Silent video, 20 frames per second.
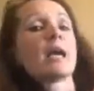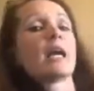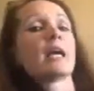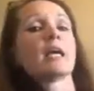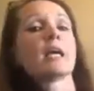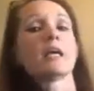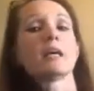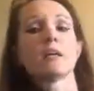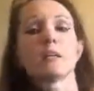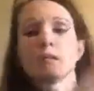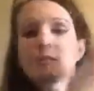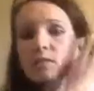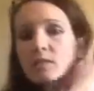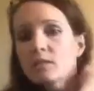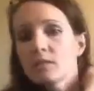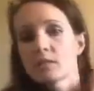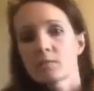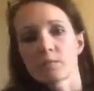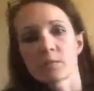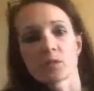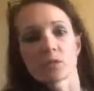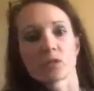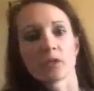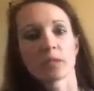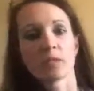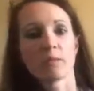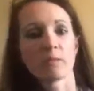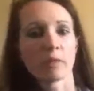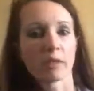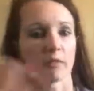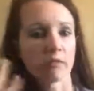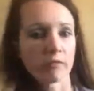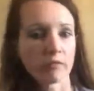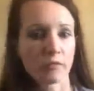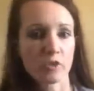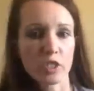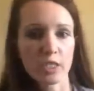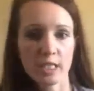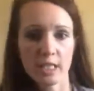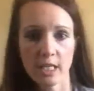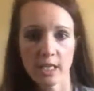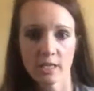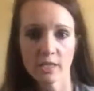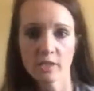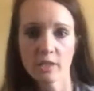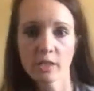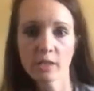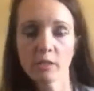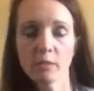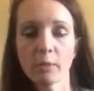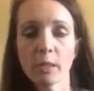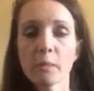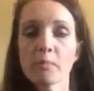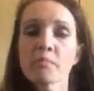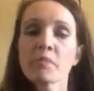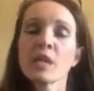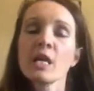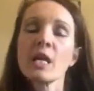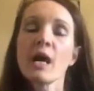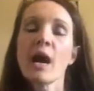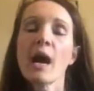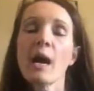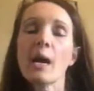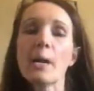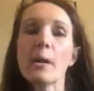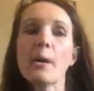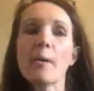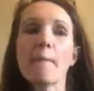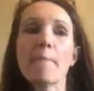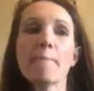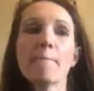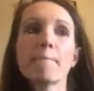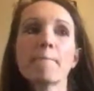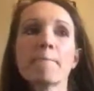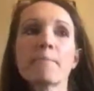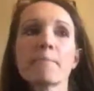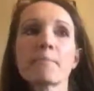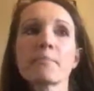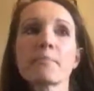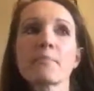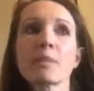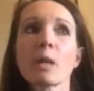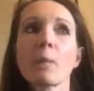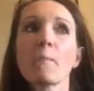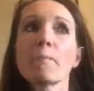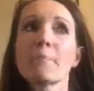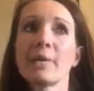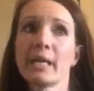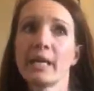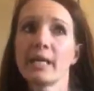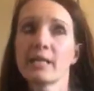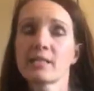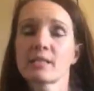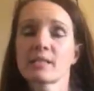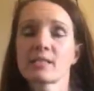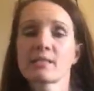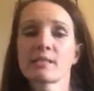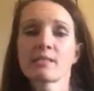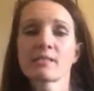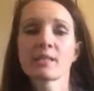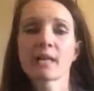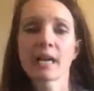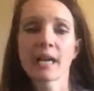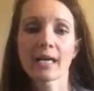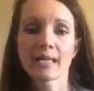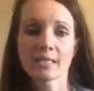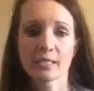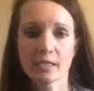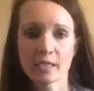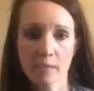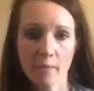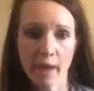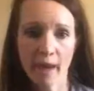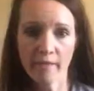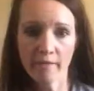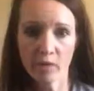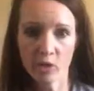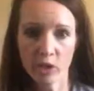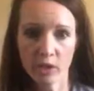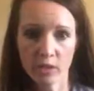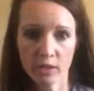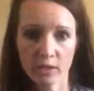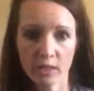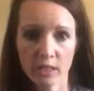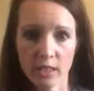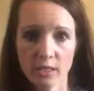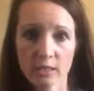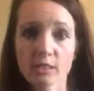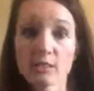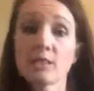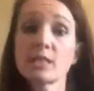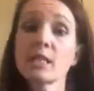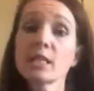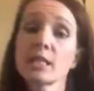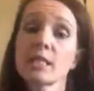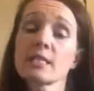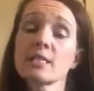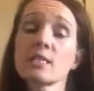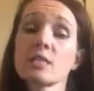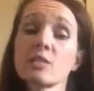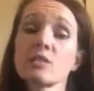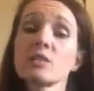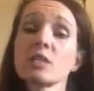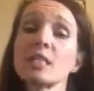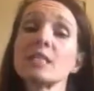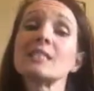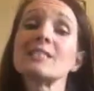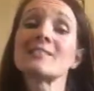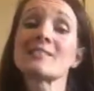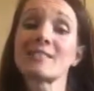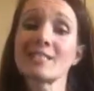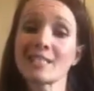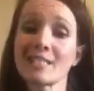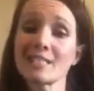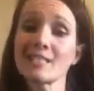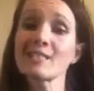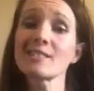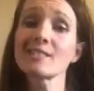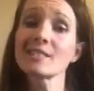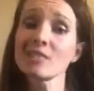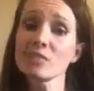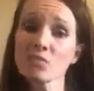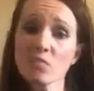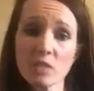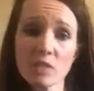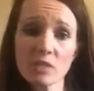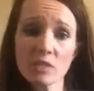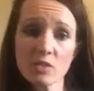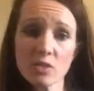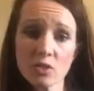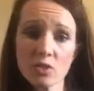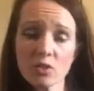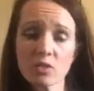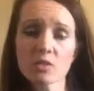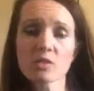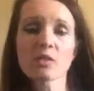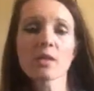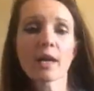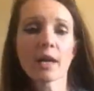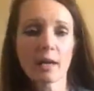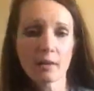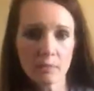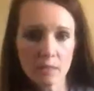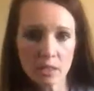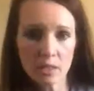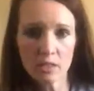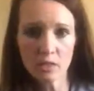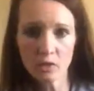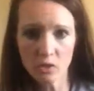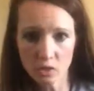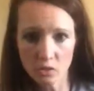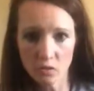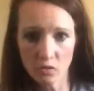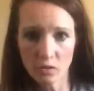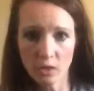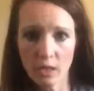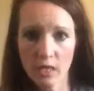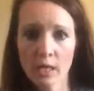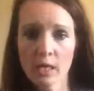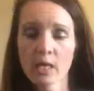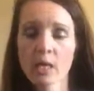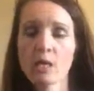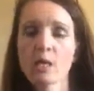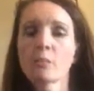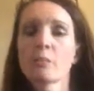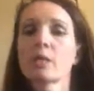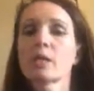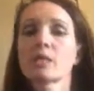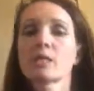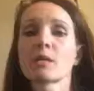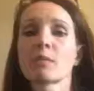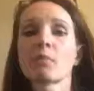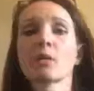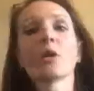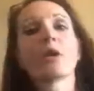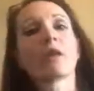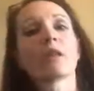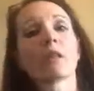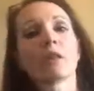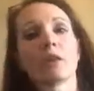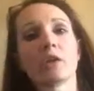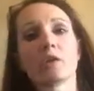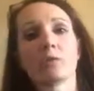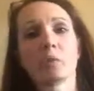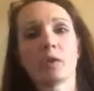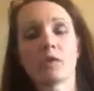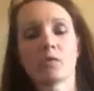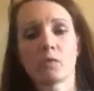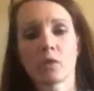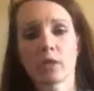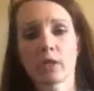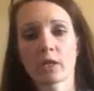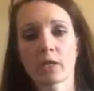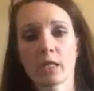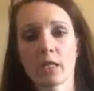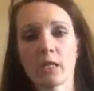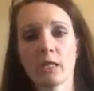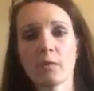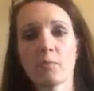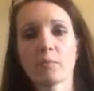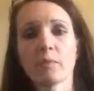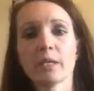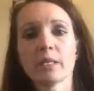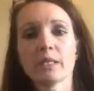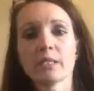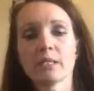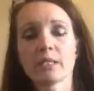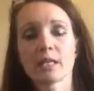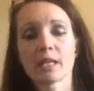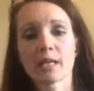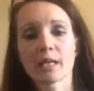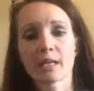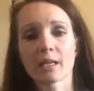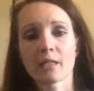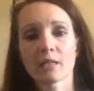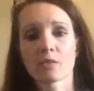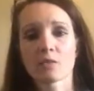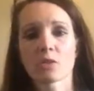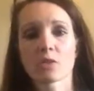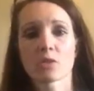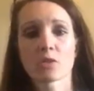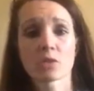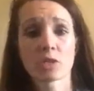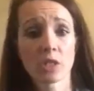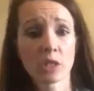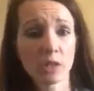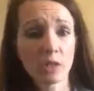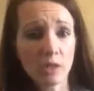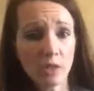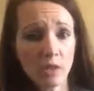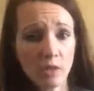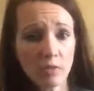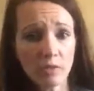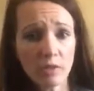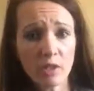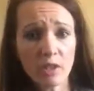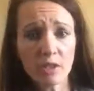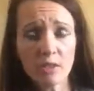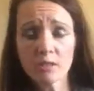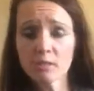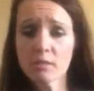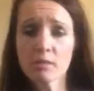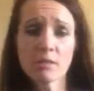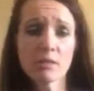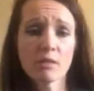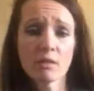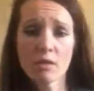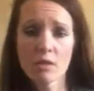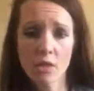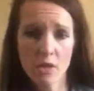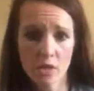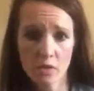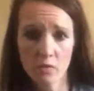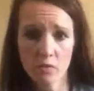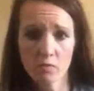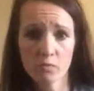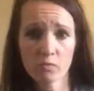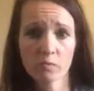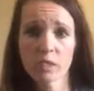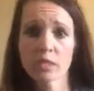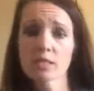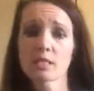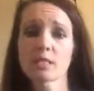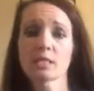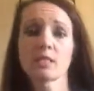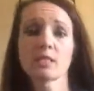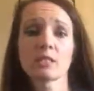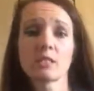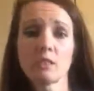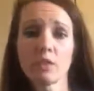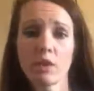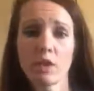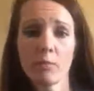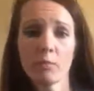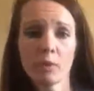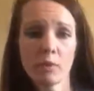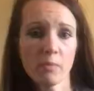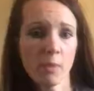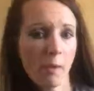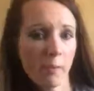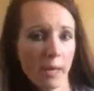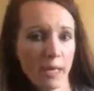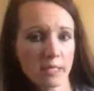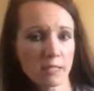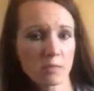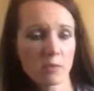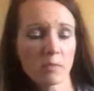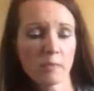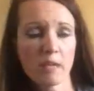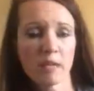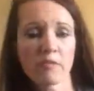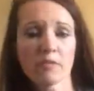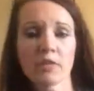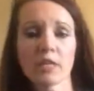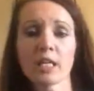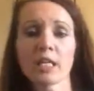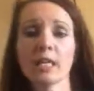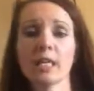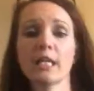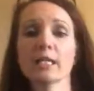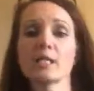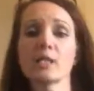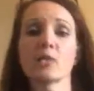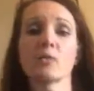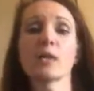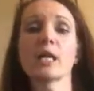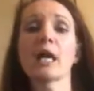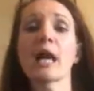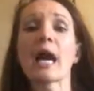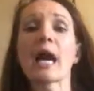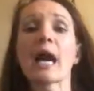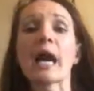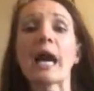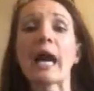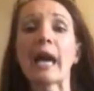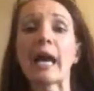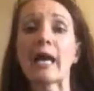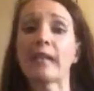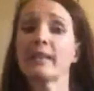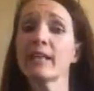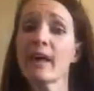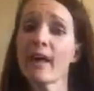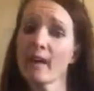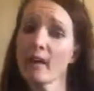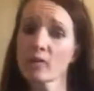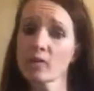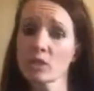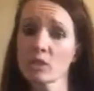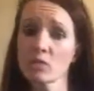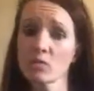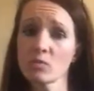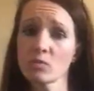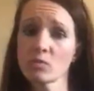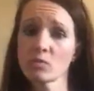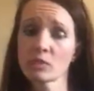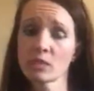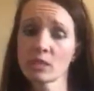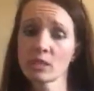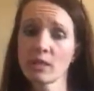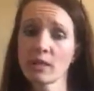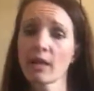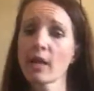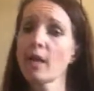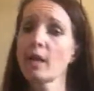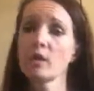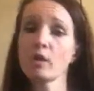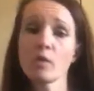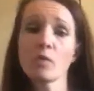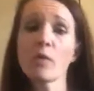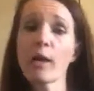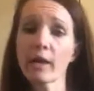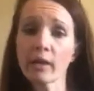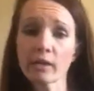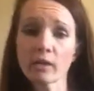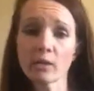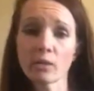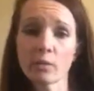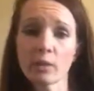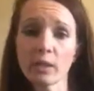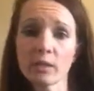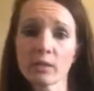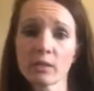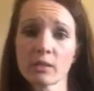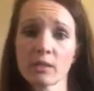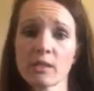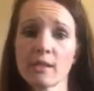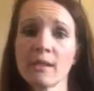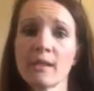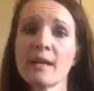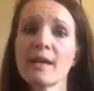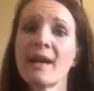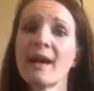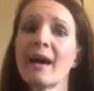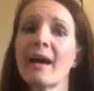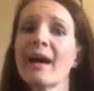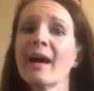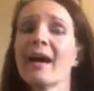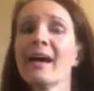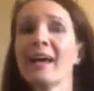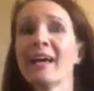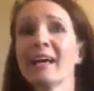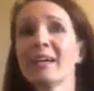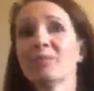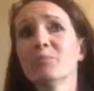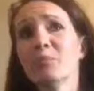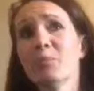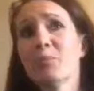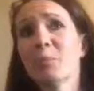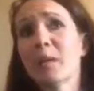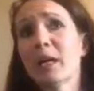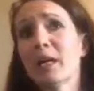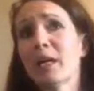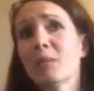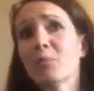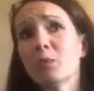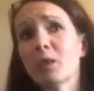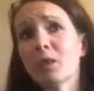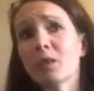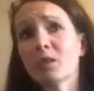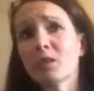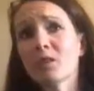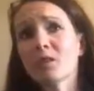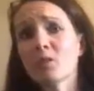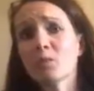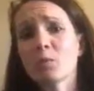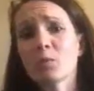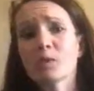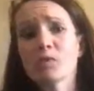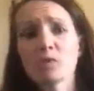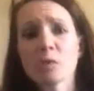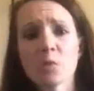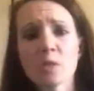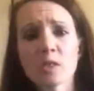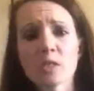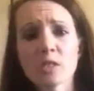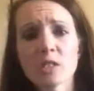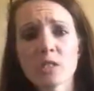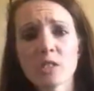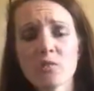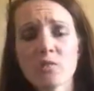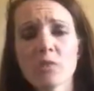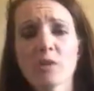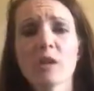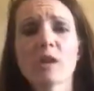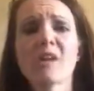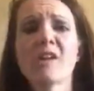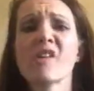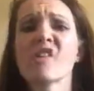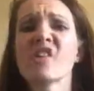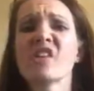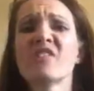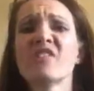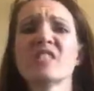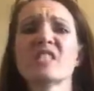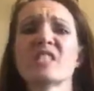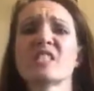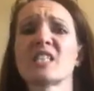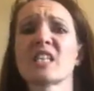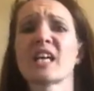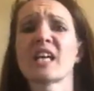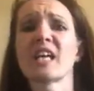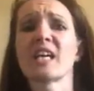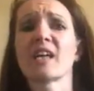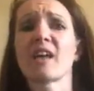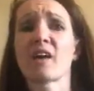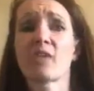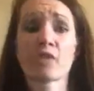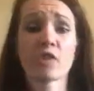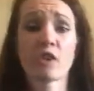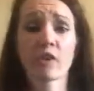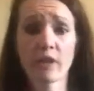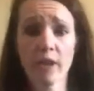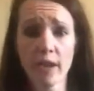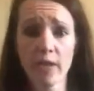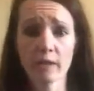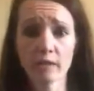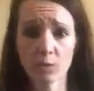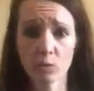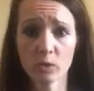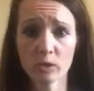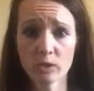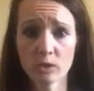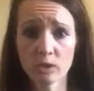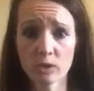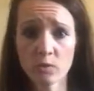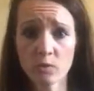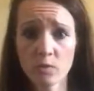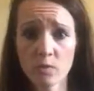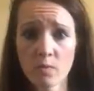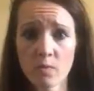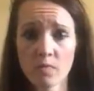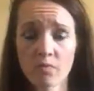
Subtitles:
and I'm sorry, my frizzy hair is killing me. But I did them half-heartedly. Did I still get decent results? Absolutely, because I put a little bit of work in. But did I get the results I could have gotten? No, because I did not put my maximum effort into it. I had the how-to. I knew how to do it. I had maybe a little bit of a want to. I'll even say I thought I had the want to.